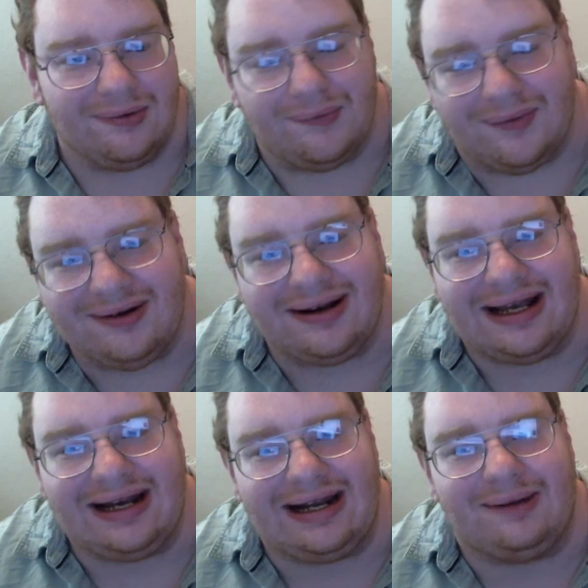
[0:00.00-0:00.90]

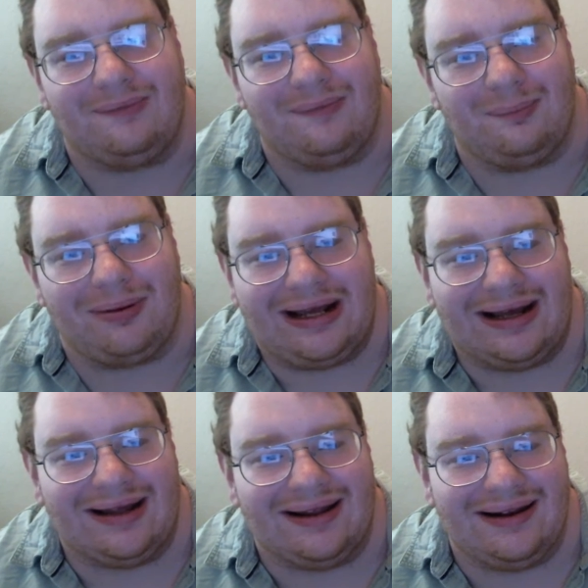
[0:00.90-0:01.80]
really end up
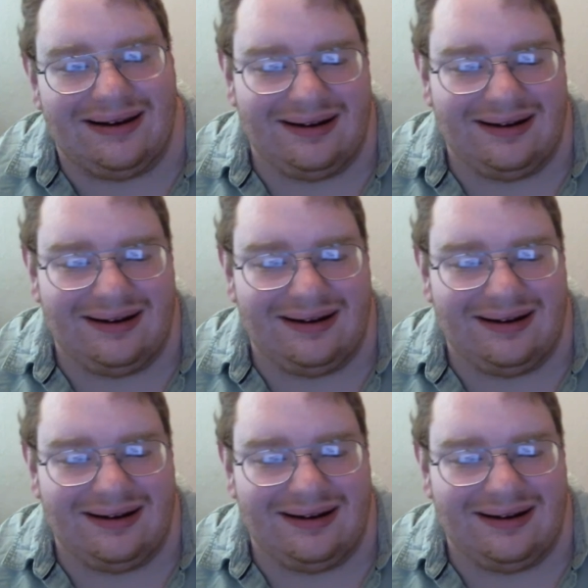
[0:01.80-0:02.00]
being a